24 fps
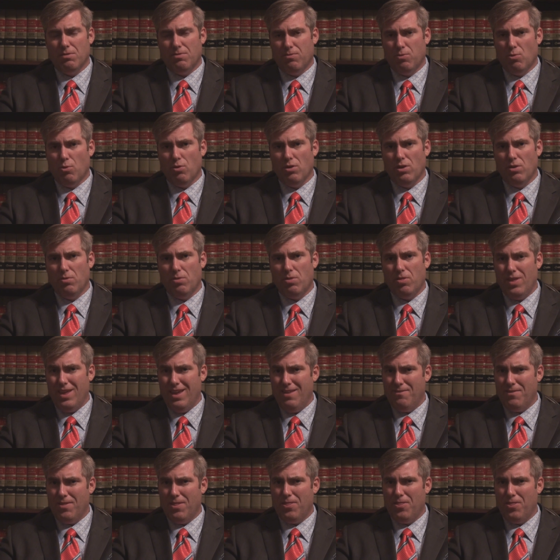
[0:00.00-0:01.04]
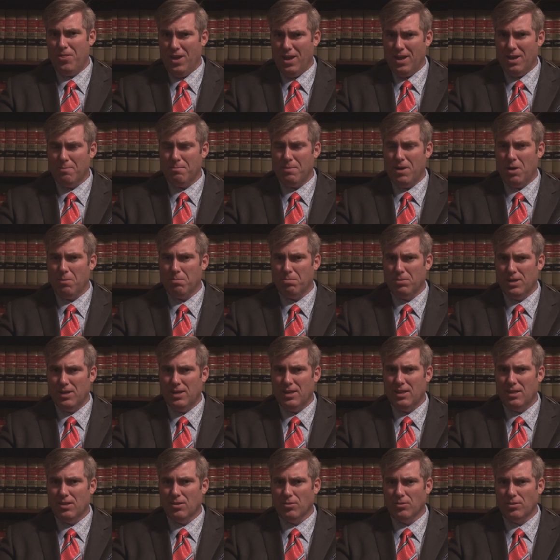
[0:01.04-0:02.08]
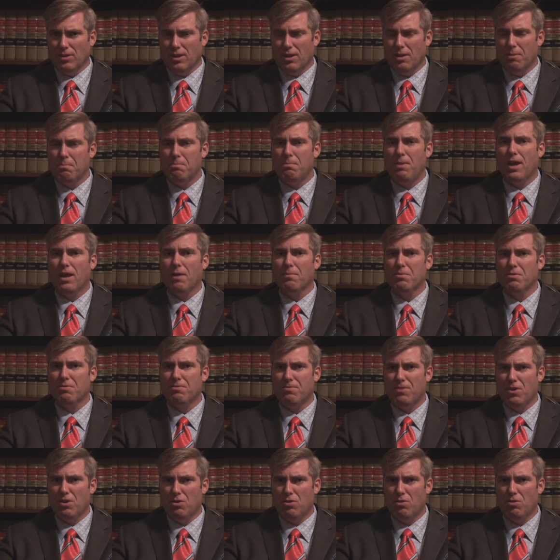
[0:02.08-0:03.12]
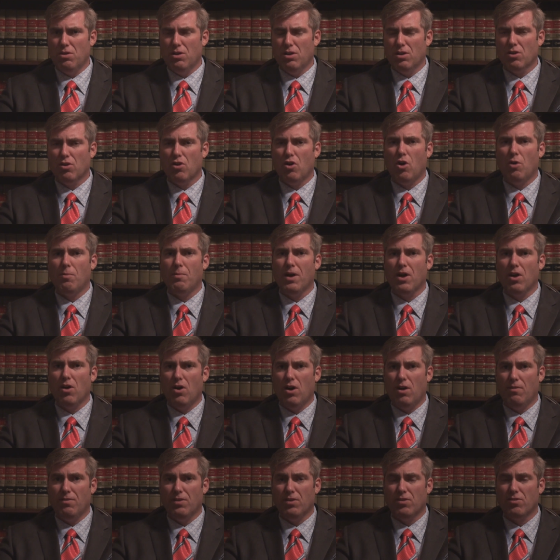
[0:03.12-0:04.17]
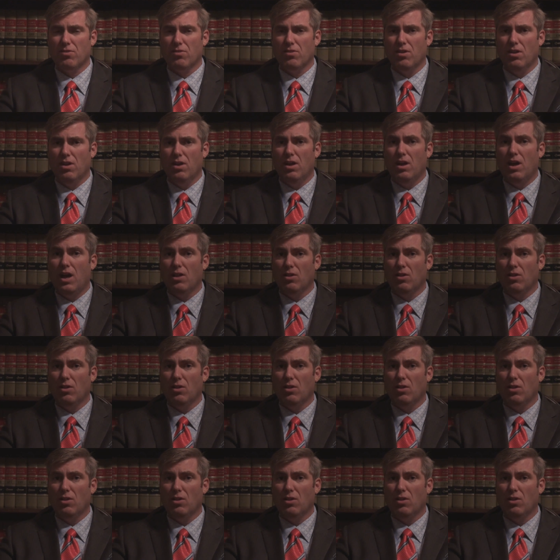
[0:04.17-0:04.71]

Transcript: before you even think about pleading guilty, pick up the phone, call my office.